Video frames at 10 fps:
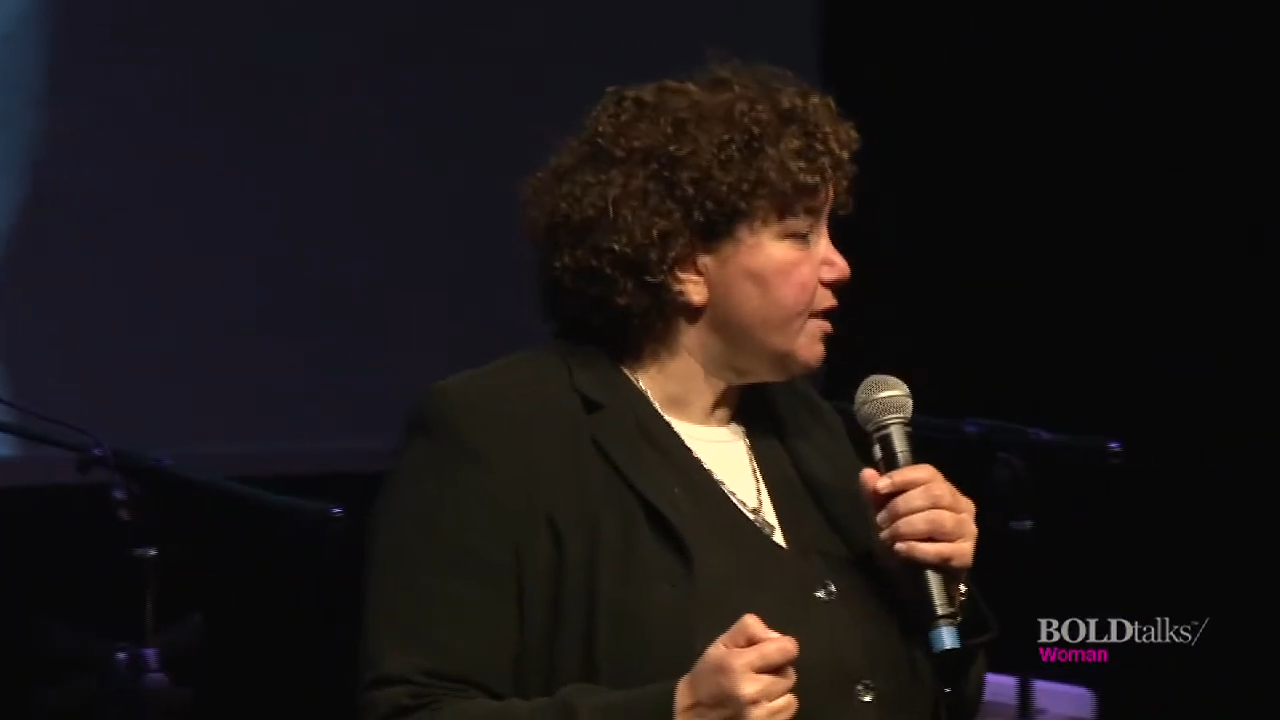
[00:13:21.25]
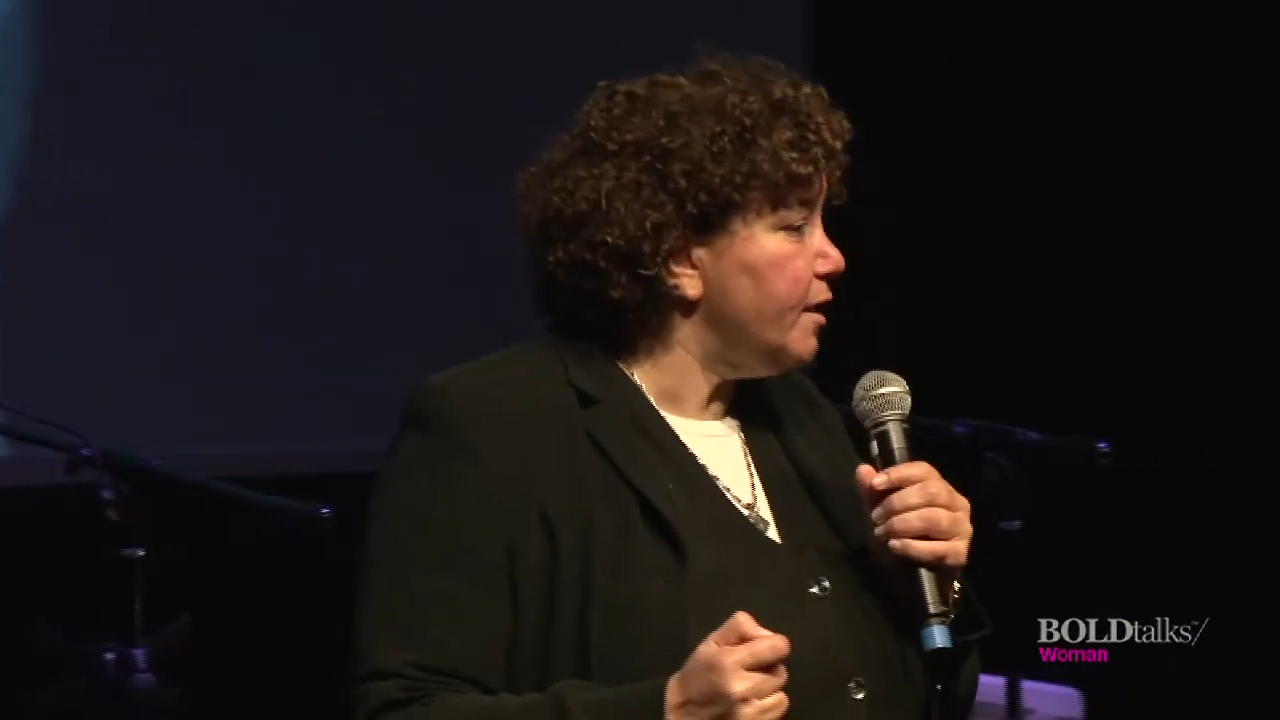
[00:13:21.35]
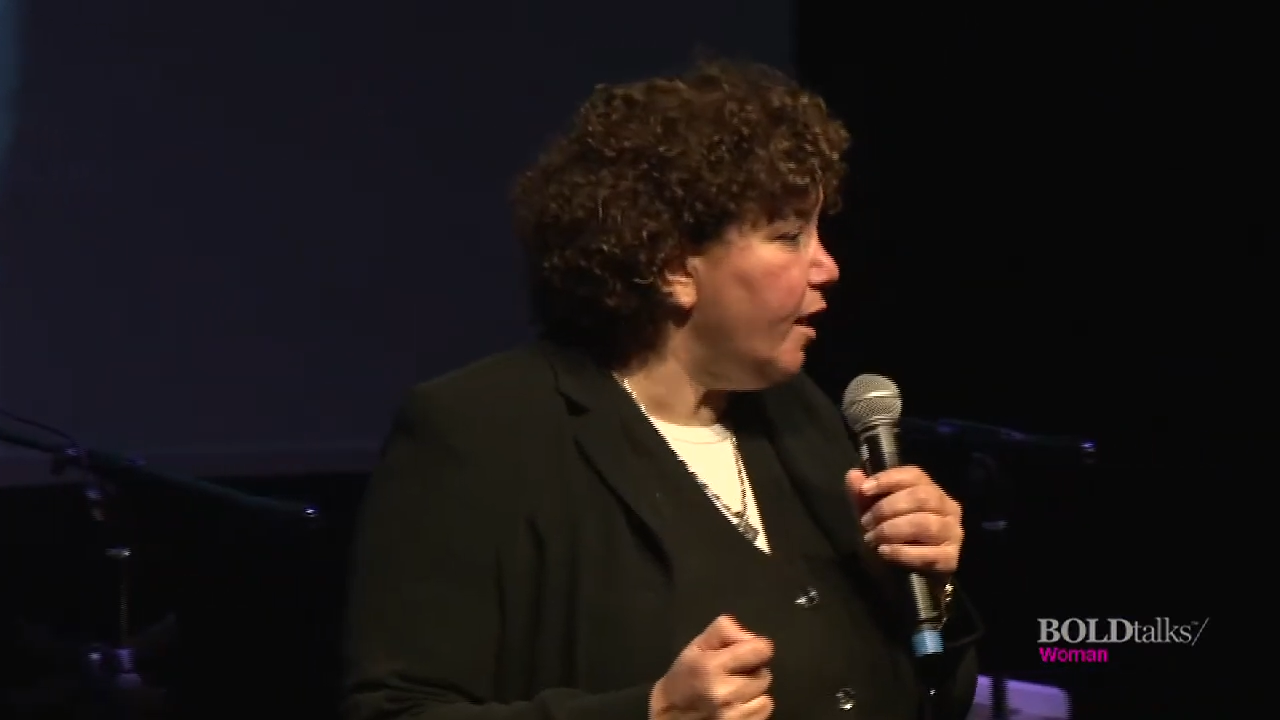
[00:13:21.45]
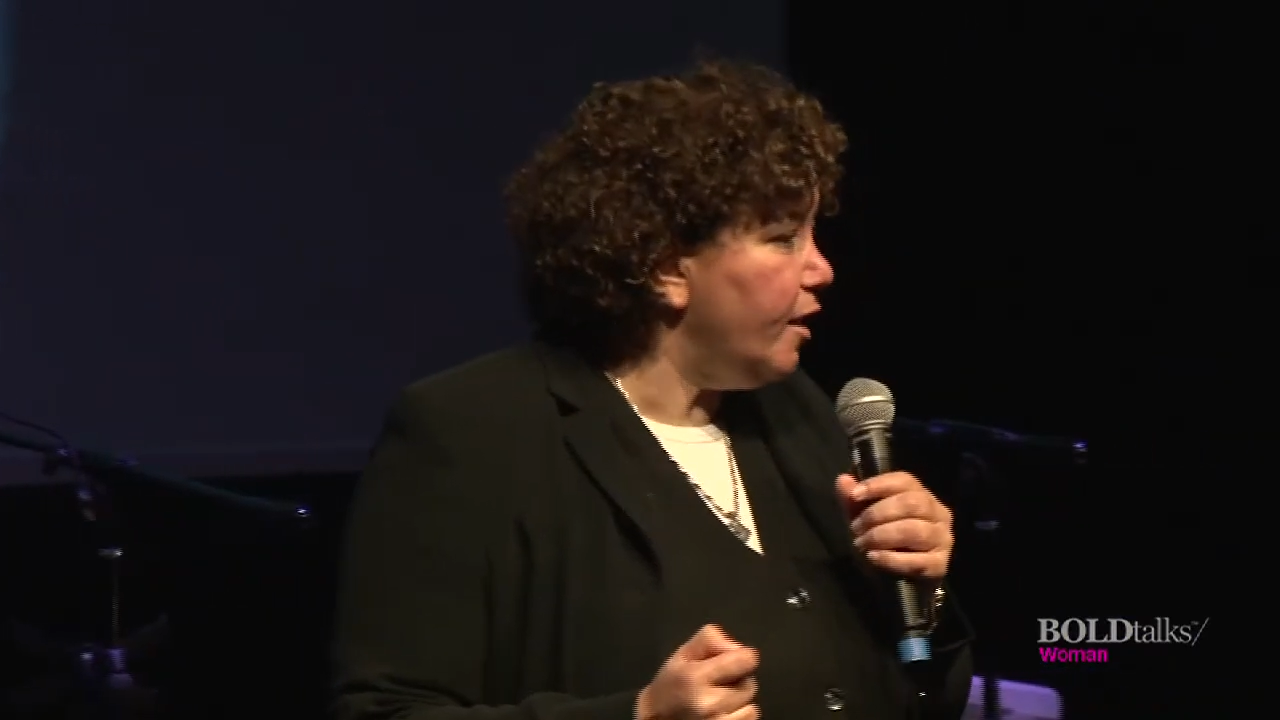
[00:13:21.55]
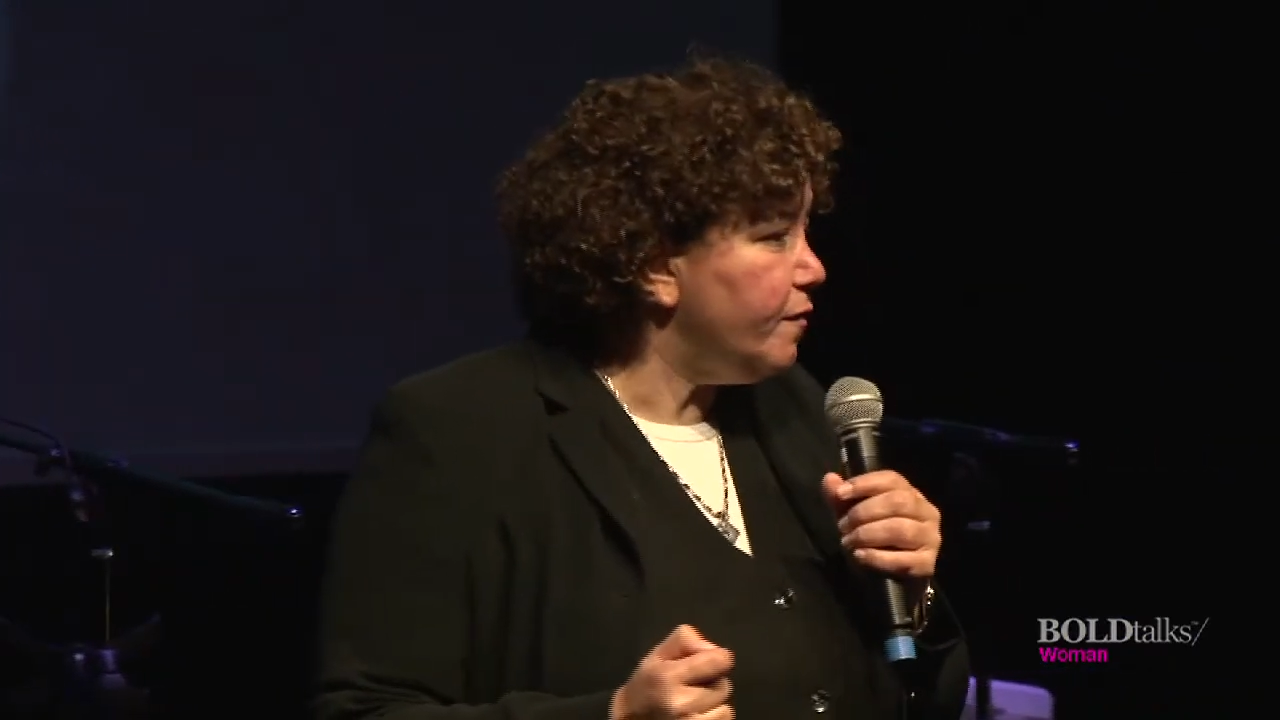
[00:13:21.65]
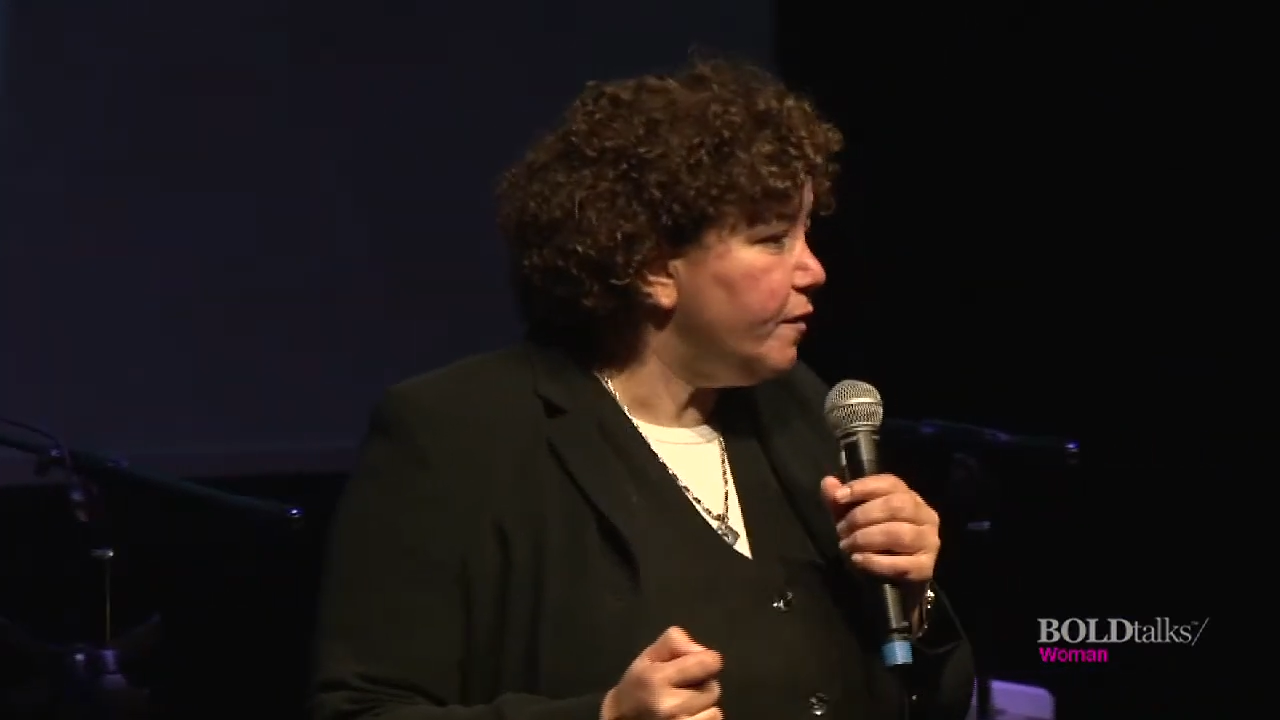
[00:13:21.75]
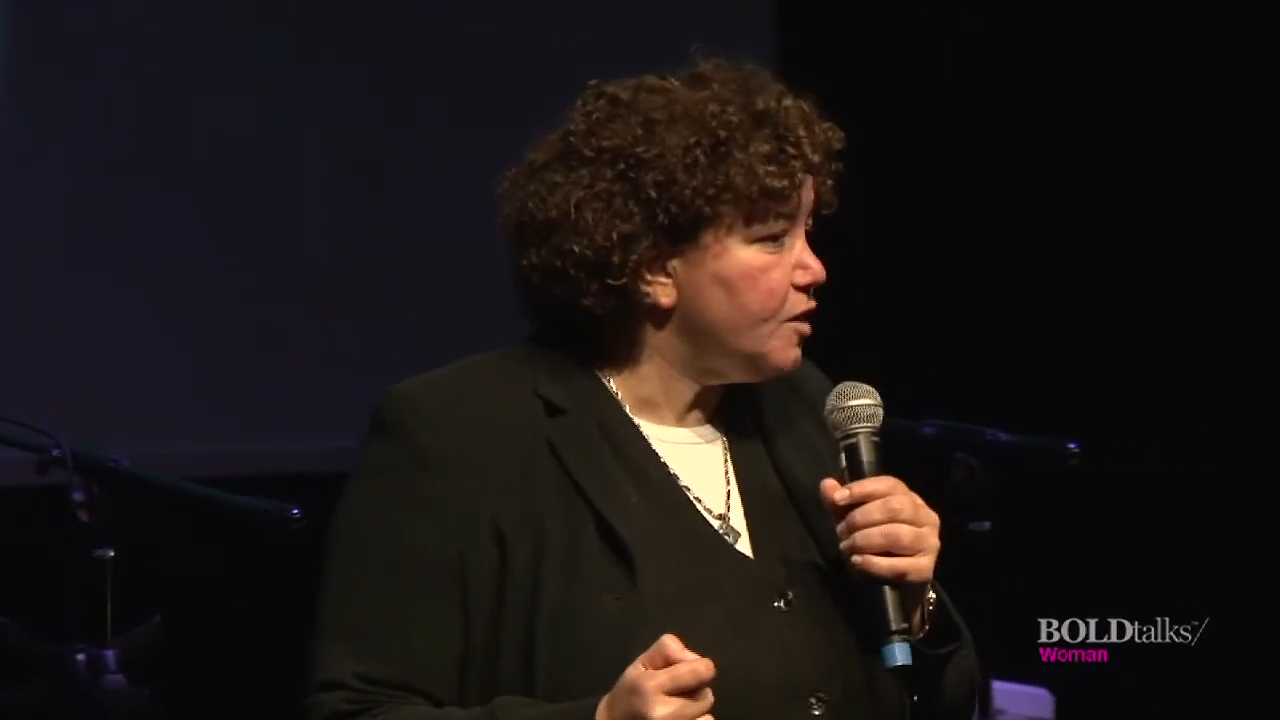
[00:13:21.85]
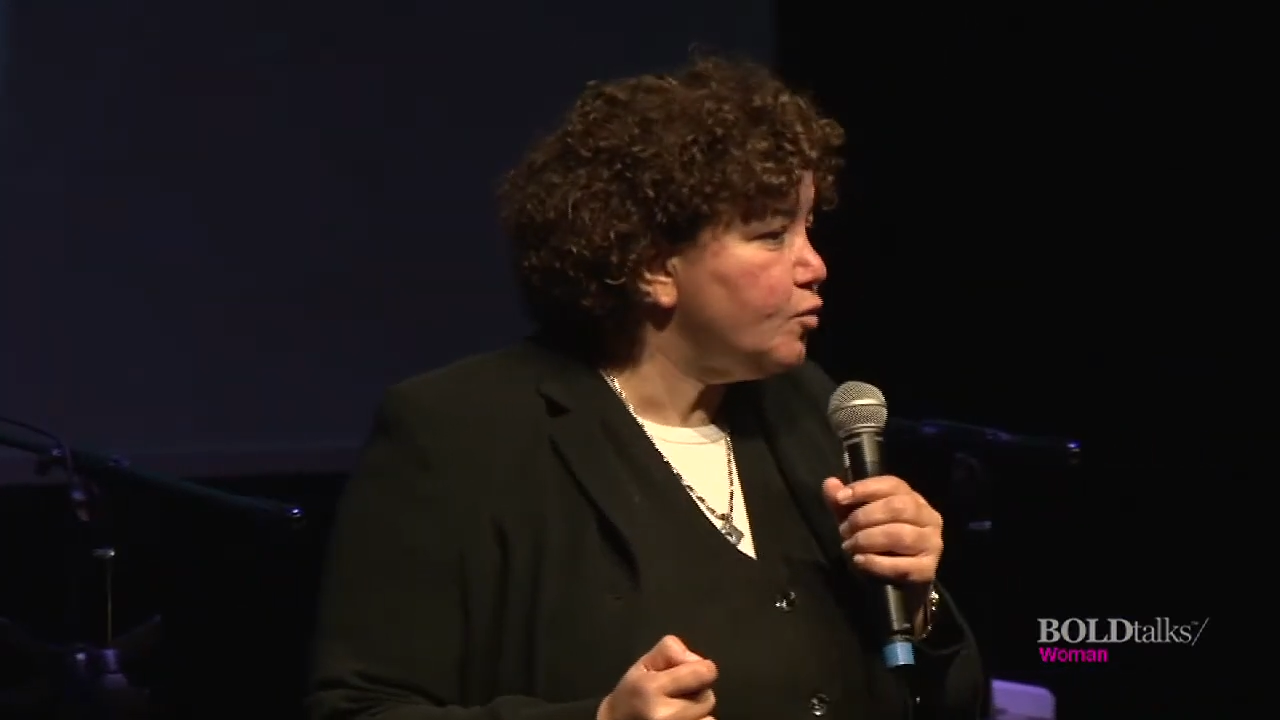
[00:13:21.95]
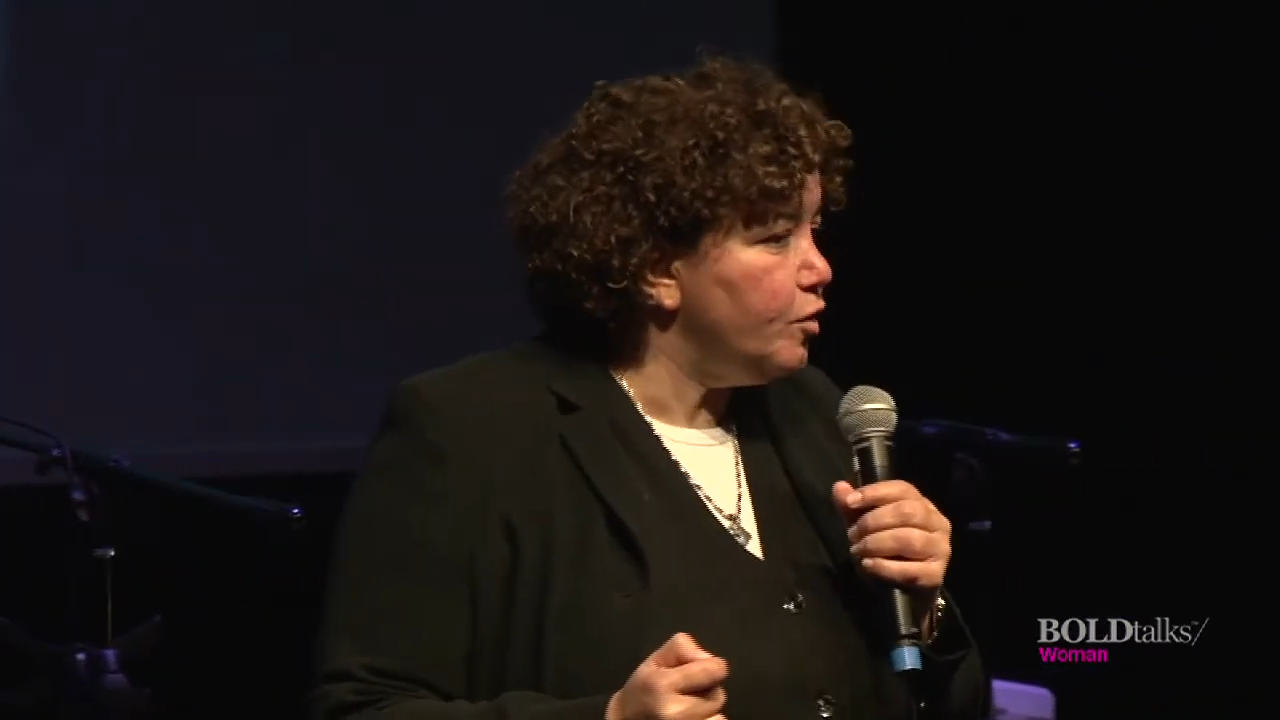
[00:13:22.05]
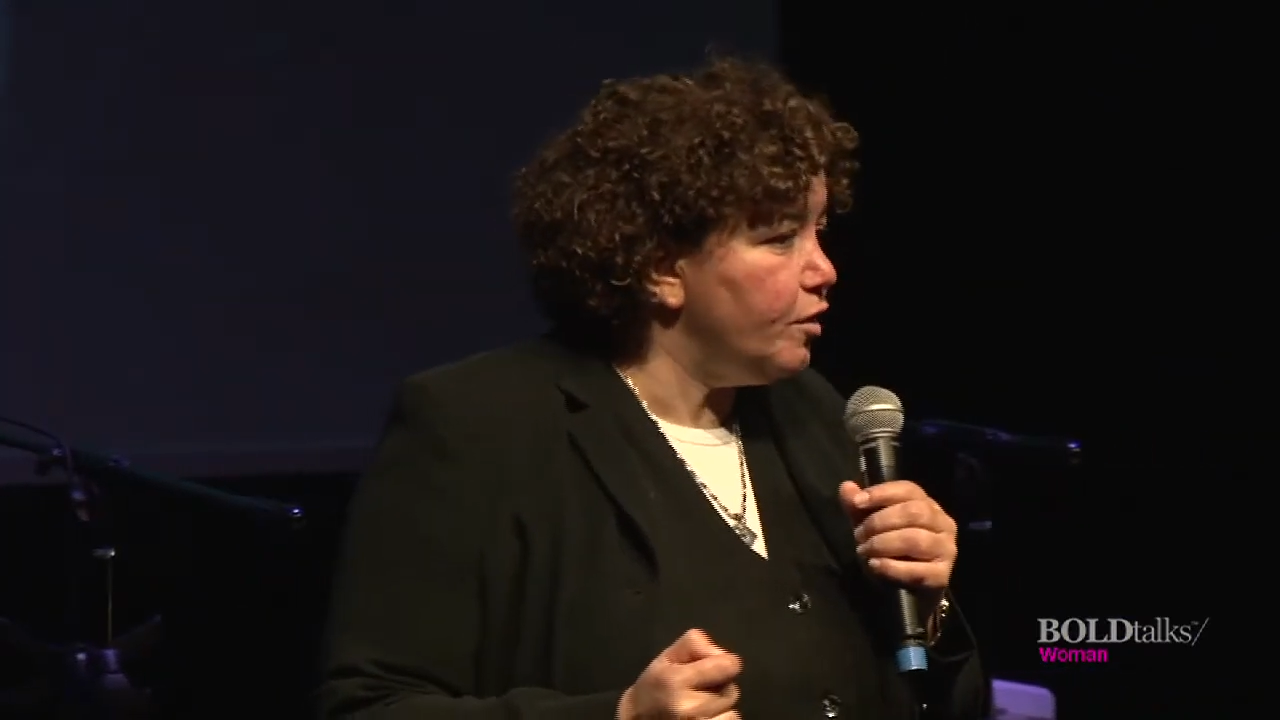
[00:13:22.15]
life
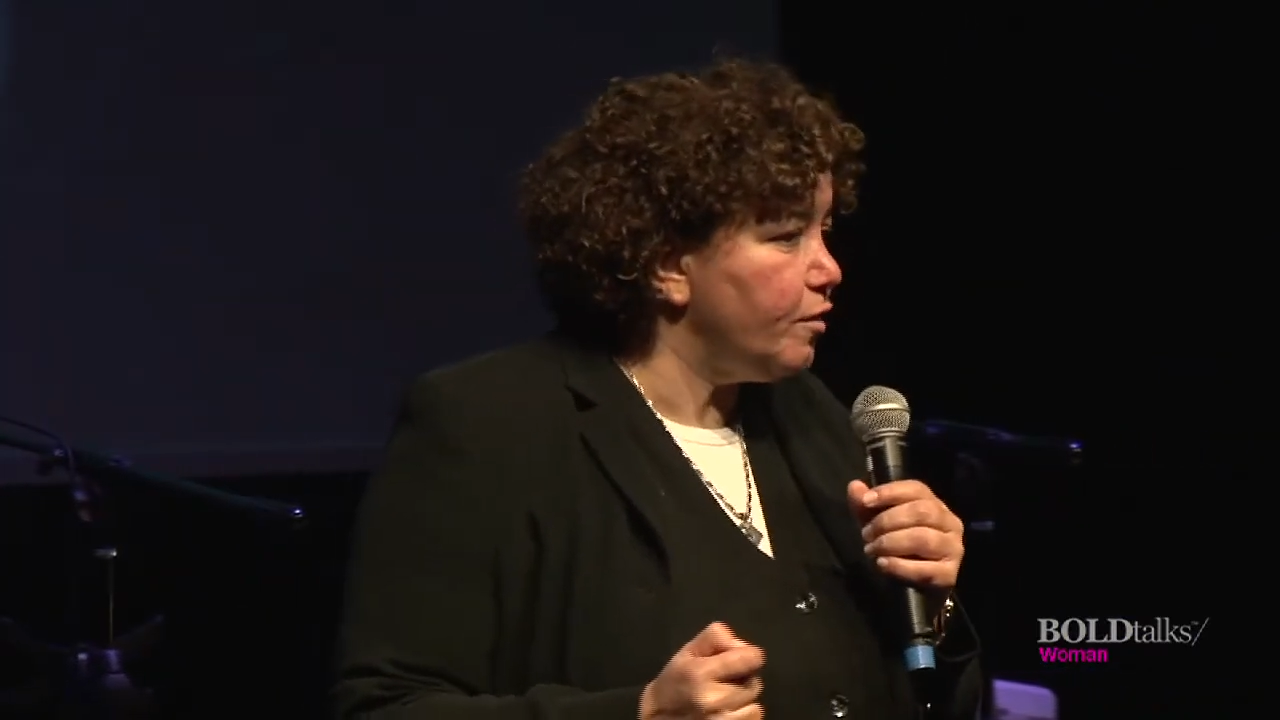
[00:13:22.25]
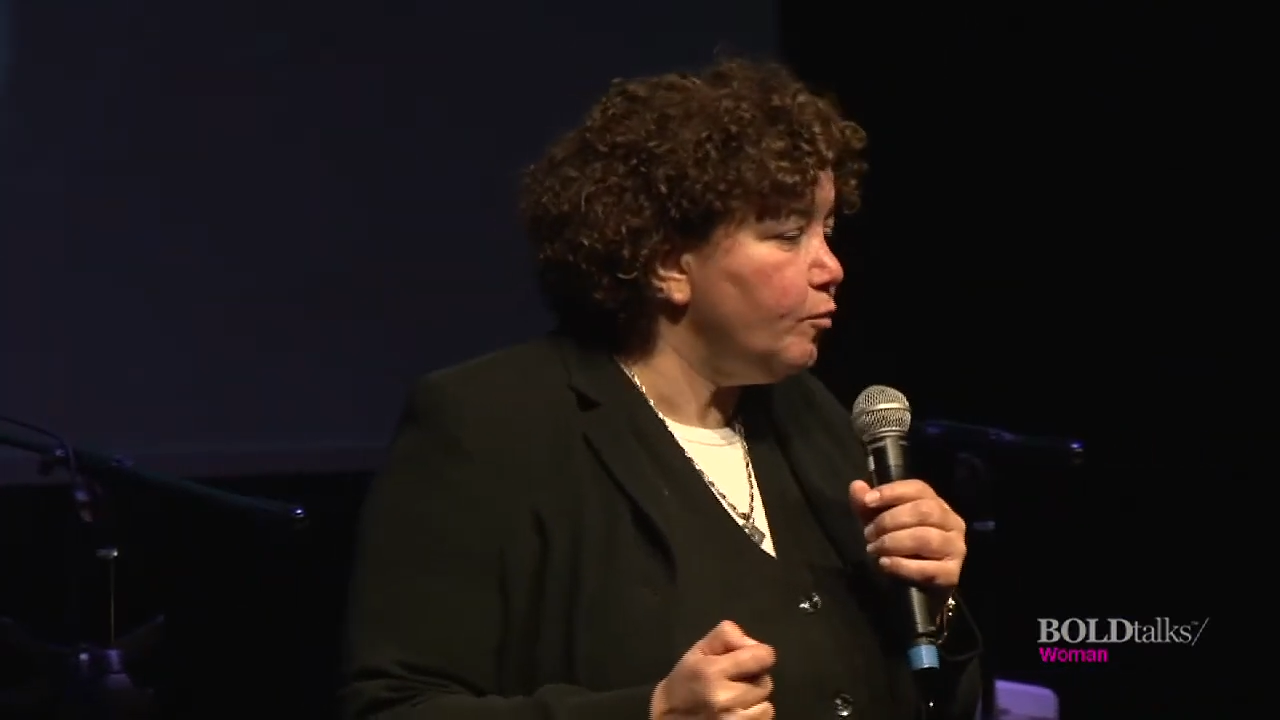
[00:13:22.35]
is worth